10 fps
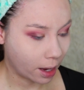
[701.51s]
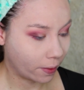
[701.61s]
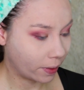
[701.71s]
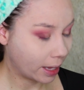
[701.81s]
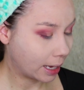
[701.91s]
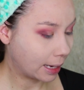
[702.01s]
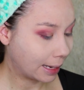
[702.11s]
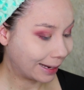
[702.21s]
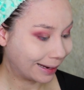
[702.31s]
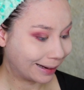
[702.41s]
and
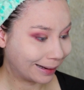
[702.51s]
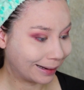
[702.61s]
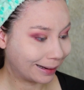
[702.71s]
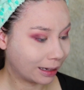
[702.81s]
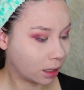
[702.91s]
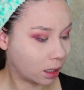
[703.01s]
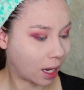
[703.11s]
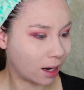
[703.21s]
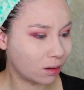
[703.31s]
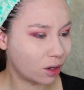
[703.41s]
then
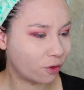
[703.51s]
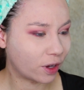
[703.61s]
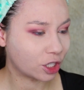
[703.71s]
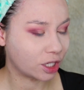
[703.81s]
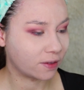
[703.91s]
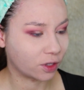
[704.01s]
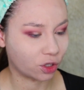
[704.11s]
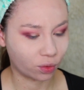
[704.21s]
I don't know if I should even